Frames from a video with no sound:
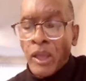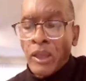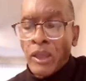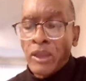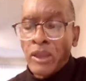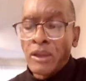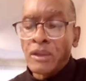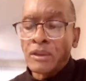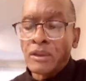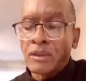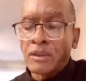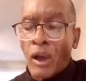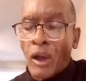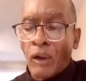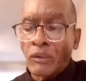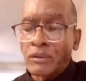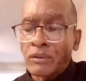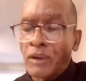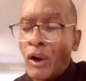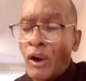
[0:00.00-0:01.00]
He is
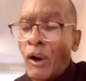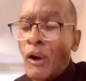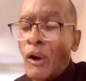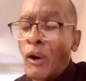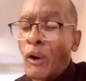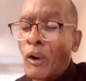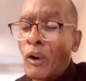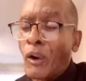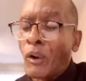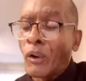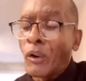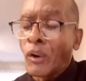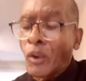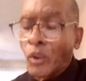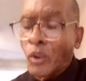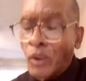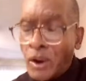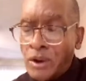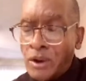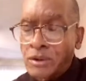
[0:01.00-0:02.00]
talking to all
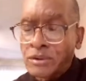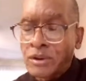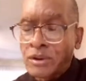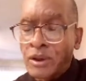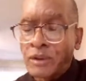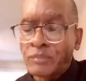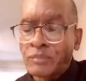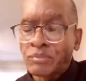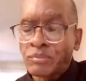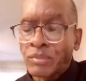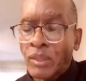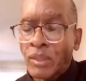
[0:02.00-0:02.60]
Christians